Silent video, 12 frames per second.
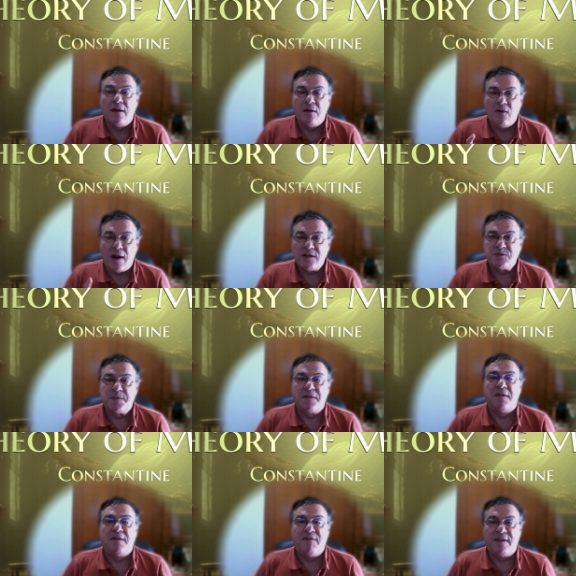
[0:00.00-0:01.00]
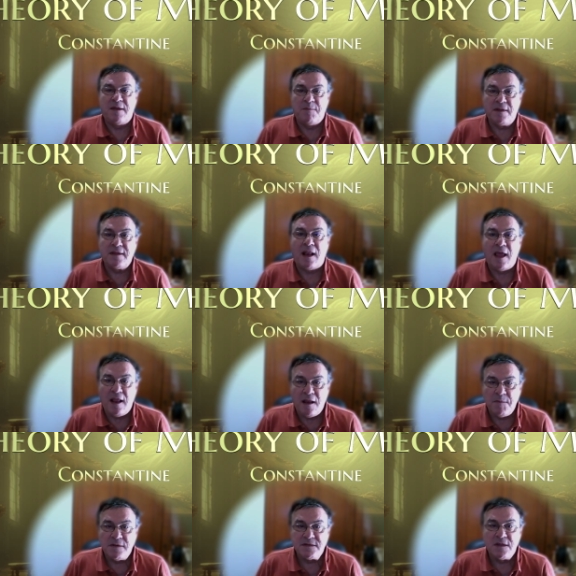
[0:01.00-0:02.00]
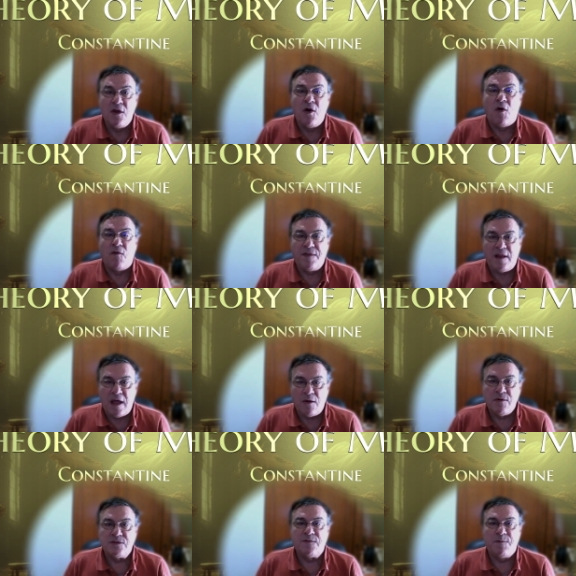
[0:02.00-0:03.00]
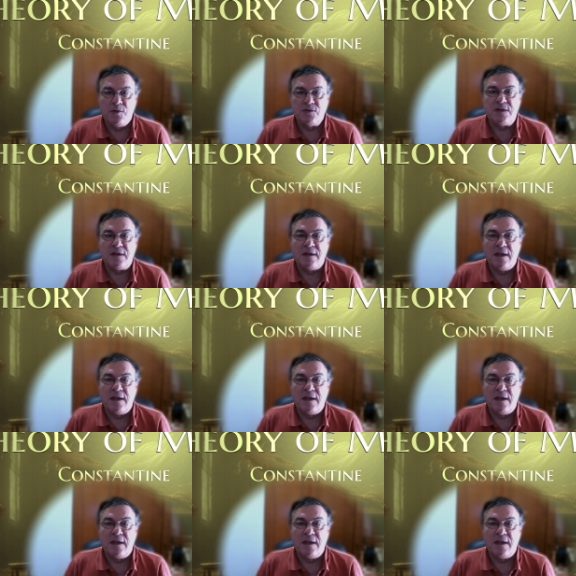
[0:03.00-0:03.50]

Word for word: grasp the fundamental elements of the language of music.